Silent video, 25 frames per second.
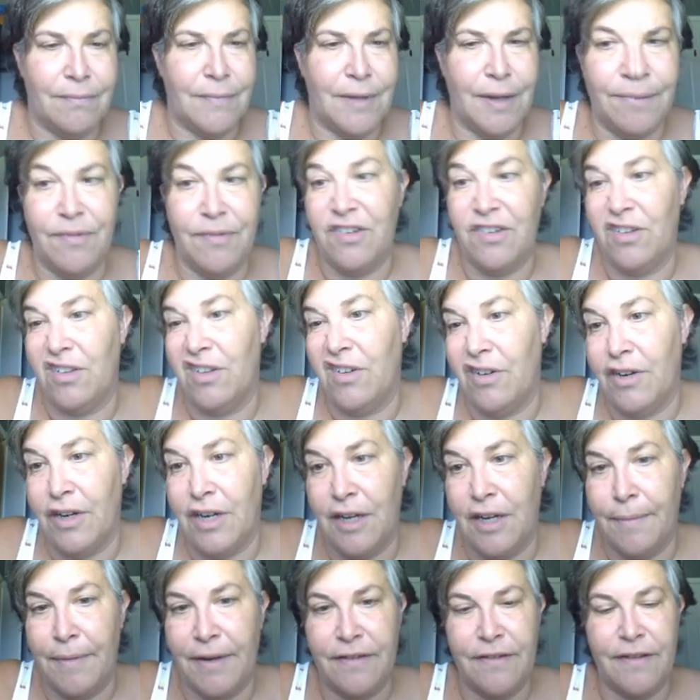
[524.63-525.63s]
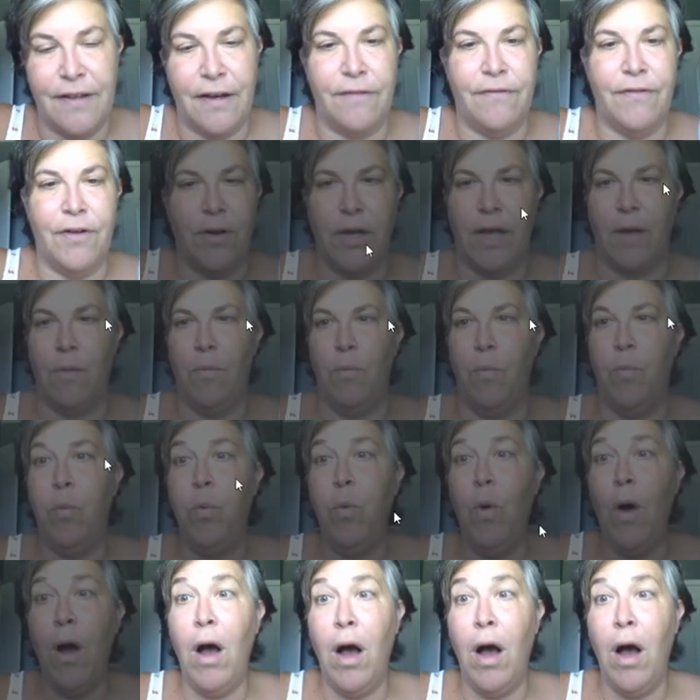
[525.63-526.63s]
I'm still learning it myself. Okay,
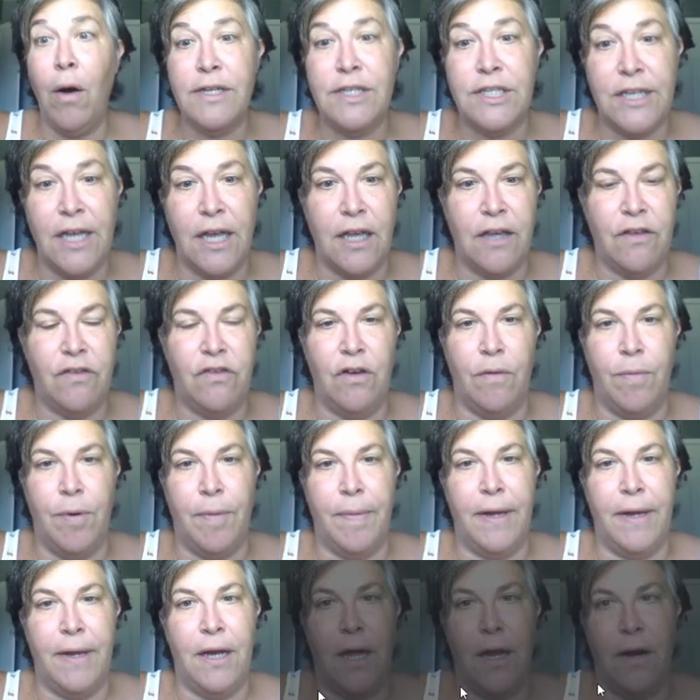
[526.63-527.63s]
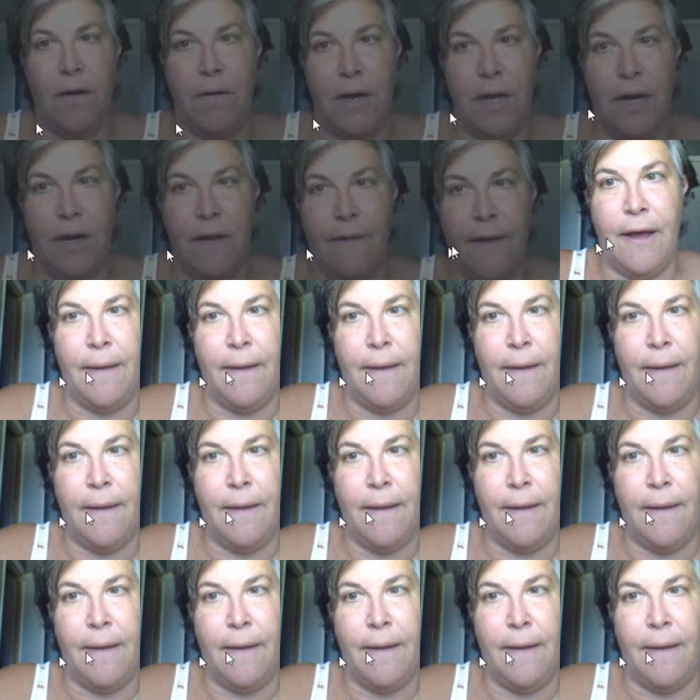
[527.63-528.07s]
whoa, it's like super big. I don't need it